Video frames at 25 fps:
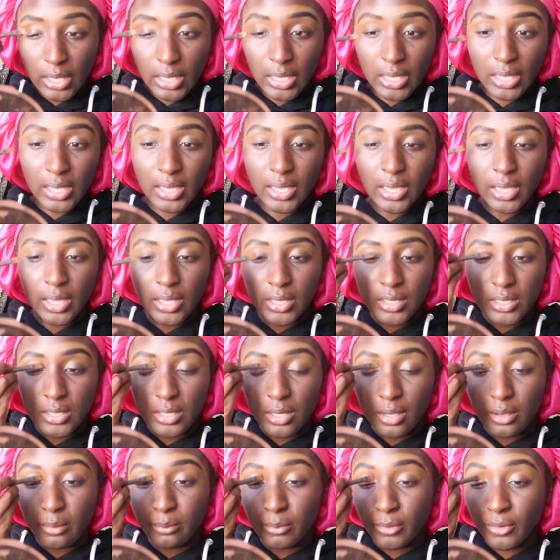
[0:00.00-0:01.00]

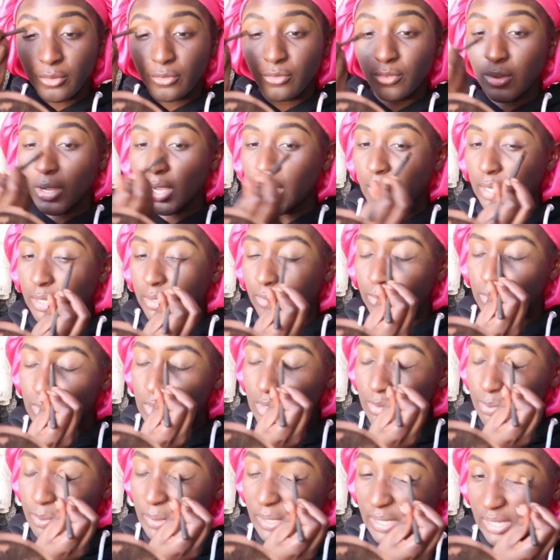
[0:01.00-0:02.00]
and I'm afraid of
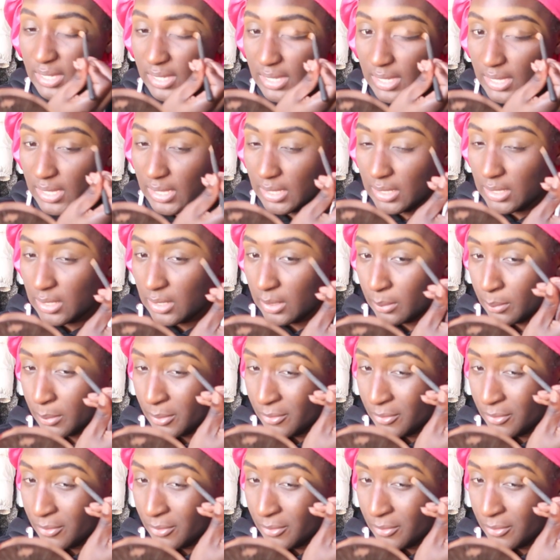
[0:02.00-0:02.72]
speaking.